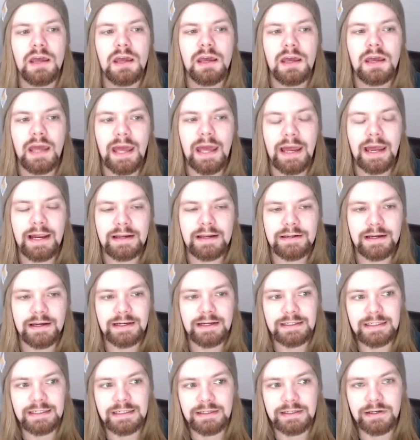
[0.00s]
and I
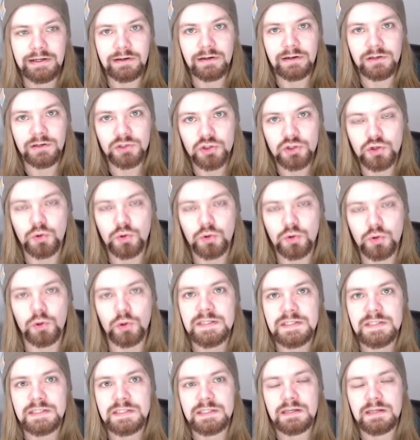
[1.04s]
need
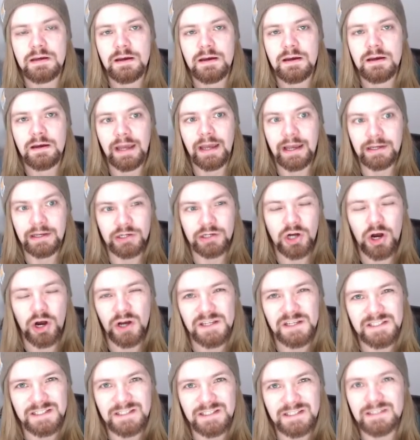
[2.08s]
choice, and
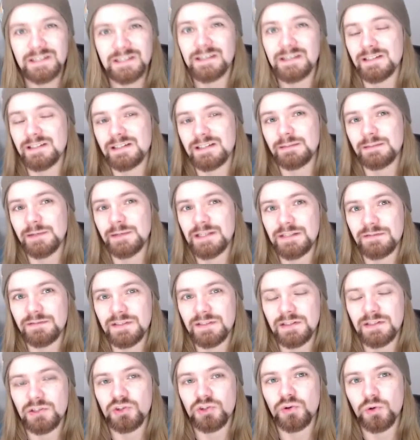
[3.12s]
cost isn't as expensive as
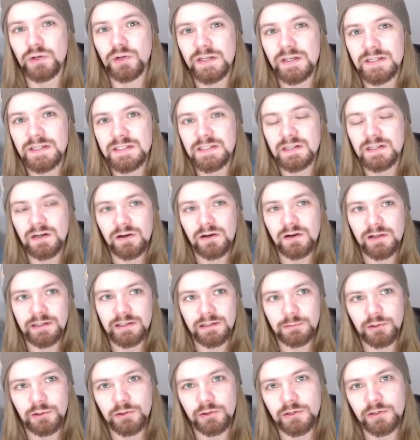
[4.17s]
the choice, I'll end
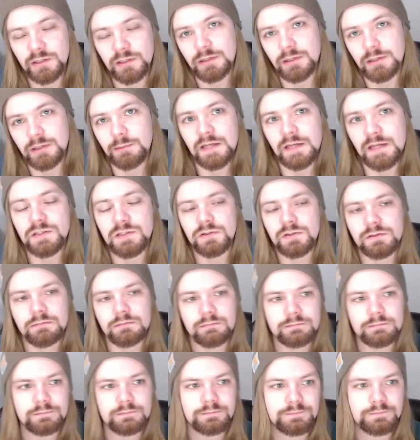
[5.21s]
up going to mcmaster.
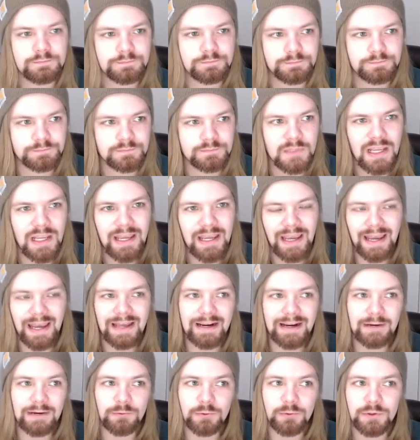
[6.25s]
And
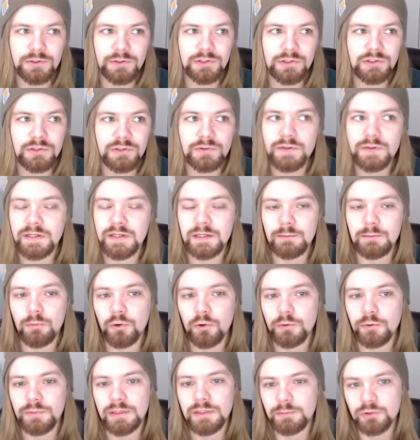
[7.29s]
I really do think
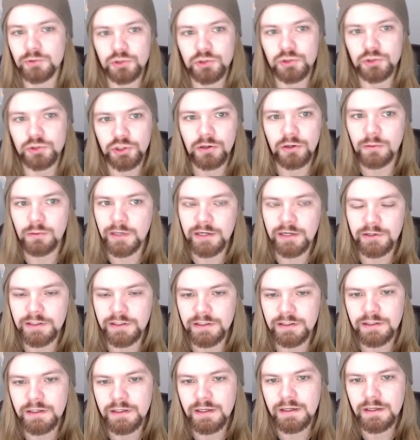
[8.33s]
more people should know about it.
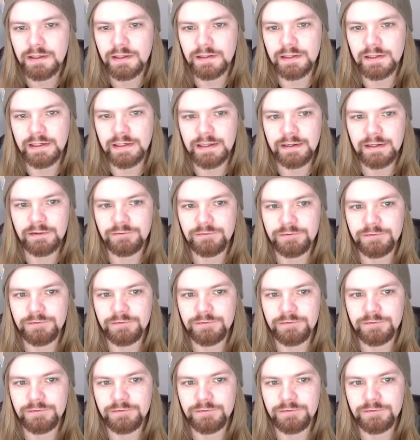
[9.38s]
They have